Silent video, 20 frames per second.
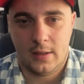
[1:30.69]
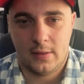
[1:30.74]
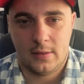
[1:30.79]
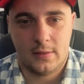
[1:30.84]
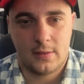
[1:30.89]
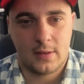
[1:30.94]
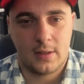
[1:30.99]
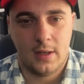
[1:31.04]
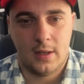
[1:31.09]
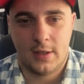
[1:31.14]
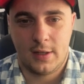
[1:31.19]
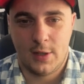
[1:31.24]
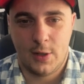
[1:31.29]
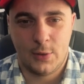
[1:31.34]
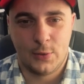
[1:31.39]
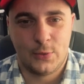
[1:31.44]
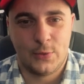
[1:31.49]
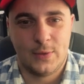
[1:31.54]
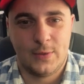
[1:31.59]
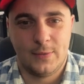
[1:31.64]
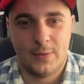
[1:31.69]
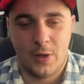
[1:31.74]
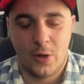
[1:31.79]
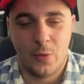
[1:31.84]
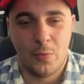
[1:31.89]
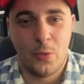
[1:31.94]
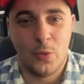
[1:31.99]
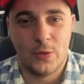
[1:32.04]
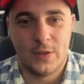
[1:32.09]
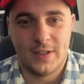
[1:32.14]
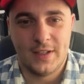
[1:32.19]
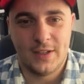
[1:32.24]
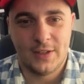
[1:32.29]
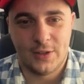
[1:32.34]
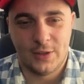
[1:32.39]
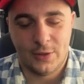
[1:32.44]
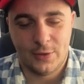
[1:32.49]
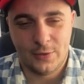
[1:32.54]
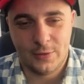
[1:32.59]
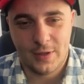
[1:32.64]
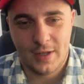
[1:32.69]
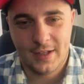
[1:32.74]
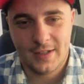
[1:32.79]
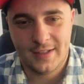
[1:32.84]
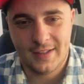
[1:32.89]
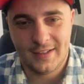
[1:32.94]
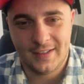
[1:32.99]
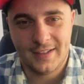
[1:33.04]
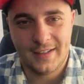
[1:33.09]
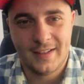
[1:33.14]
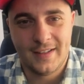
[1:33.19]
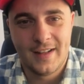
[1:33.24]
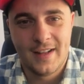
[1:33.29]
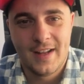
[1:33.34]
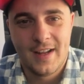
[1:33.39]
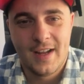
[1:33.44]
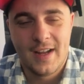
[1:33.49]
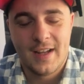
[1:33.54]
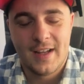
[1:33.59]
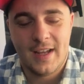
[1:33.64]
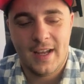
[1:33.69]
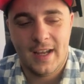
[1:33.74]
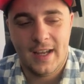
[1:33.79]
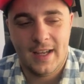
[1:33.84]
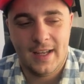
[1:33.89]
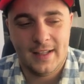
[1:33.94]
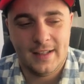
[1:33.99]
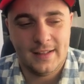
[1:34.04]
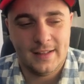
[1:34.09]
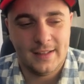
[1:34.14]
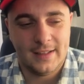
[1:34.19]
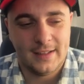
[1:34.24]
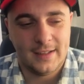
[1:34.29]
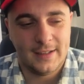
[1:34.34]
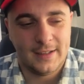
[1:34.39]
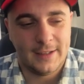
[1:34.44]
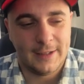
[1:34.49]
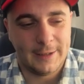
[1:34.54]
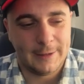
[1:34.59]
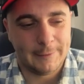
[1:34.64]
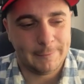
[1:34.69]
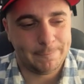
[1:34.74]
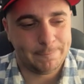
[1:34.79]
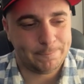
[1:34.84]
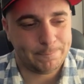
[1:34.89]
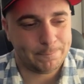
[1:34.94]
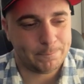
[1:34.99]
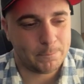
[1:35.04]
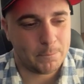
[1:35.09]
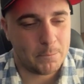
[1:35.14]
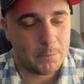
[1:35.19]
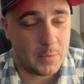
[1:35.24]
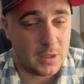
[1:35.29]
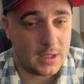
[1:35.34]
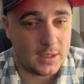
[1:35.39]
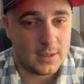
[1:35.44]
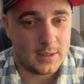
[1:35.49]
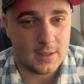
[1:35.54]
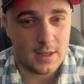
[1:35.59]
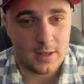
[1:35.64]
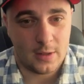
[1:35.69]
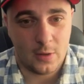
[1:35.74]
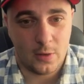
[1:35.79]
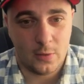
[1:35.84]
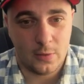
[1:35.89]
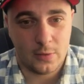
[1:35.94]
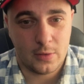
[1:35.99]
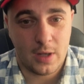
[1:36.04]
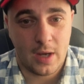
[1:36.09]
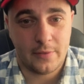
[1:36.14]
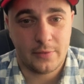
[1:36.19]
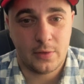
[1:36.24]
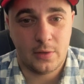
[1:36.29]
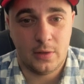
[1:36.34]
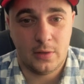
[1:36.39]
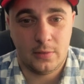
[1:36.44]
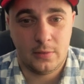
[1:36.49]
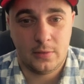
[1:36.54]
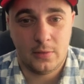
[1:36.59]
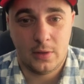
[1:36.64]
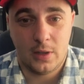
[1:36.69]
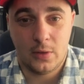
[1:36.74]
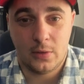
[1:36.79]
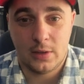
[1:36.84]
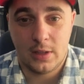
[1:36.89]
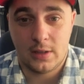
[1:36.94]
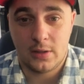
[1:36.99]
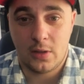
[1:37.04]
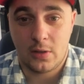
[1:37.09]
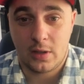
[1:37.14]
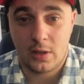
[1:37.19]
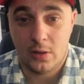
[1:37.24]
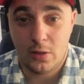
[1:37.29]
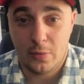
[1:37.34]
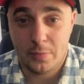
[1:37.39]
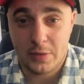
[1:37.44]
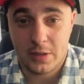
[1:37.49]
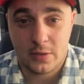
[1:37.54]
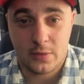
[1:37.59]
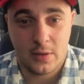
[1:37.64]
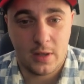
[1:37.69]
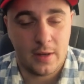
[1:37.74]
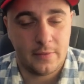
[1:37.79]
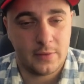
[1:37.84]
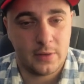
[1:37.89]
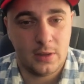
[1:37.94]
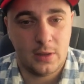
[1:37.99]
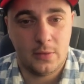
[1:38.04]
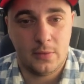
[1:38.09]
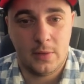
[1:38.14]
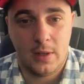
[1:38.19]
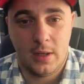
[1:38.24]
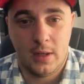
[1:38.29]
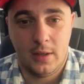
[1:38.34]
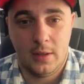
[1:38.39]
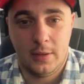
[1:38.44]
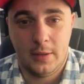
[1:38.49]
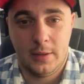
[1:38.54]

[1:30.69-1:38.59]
It's gonna go to almost zero, and because I know you have to know the tokenomics, you have to know